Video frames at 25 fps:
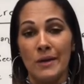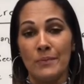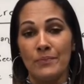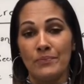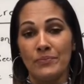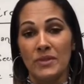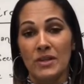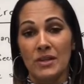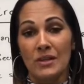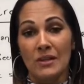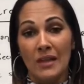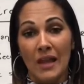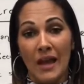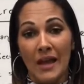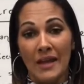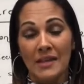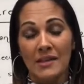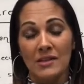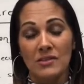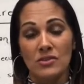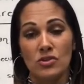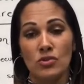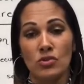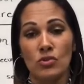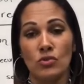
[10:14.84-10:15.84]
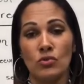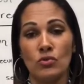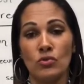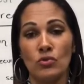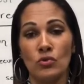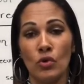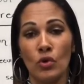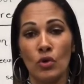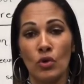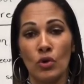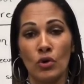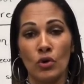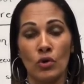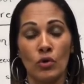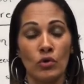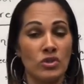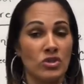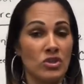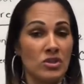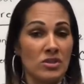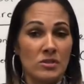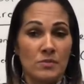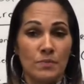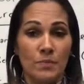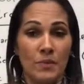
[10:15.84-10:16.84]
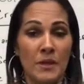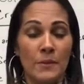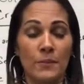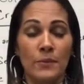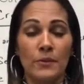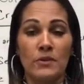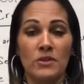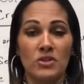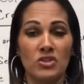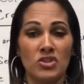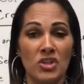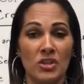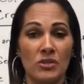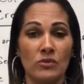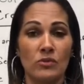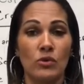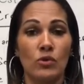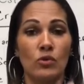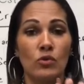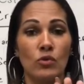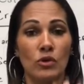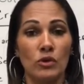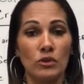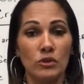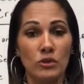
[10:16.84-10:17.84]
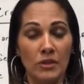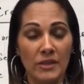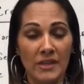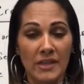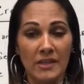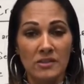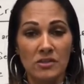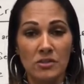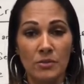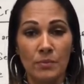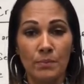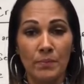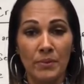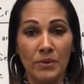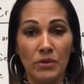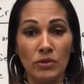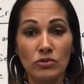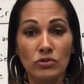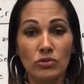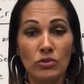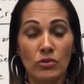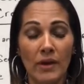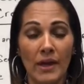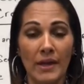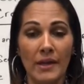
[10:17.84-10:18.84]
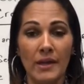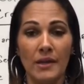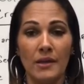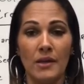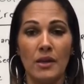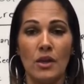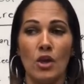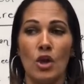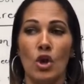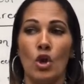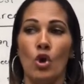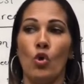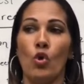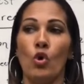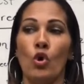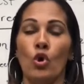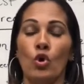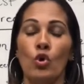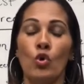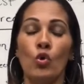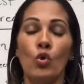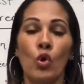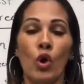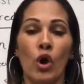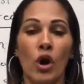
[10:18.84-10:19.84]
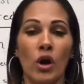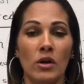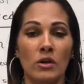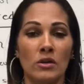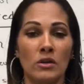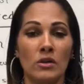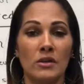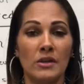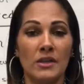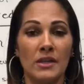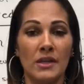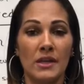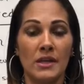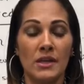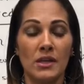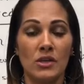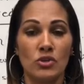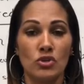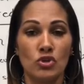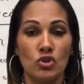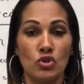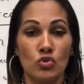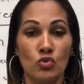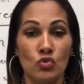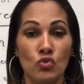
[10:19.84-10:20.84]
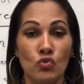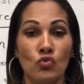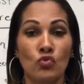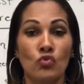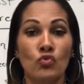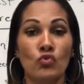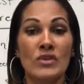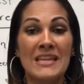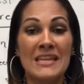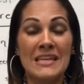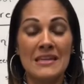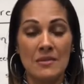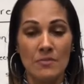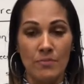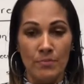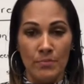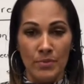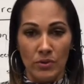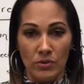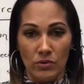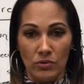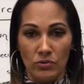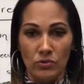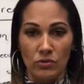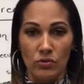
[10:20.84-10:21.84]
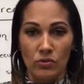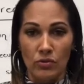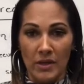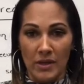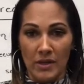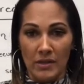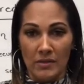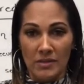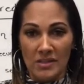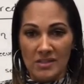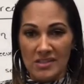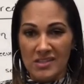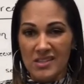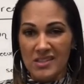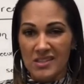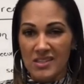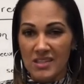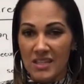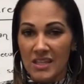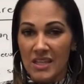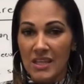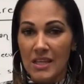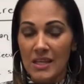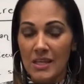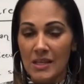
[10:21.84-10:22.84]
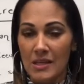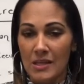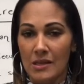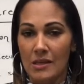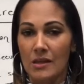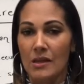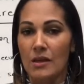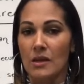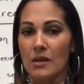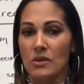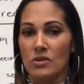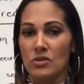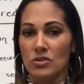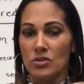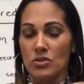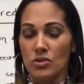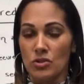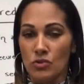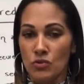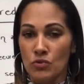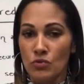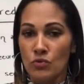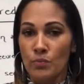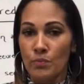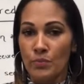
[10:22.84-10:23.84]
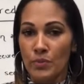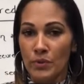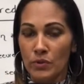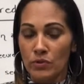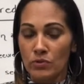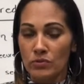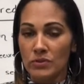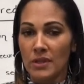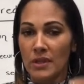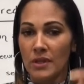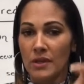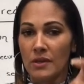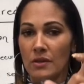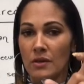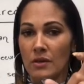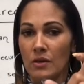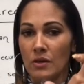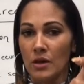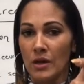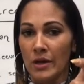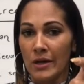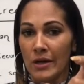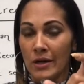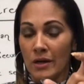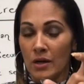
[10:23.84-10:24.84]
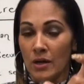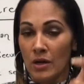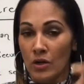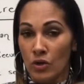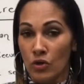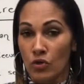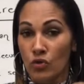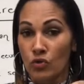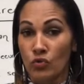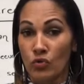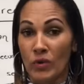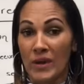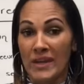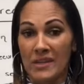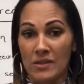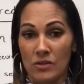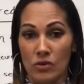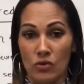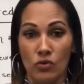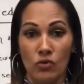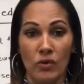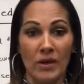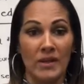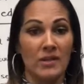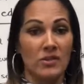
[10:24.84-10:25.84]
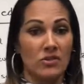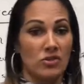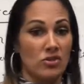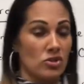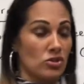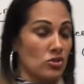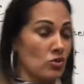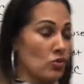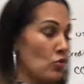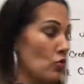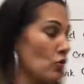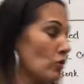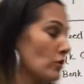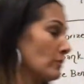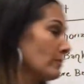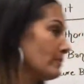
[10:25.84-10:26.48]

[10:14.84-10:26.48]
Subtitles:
clients who, or just people in general who are looking to build credit or who are looking to rebuild credit. This is key to you building a great credit score,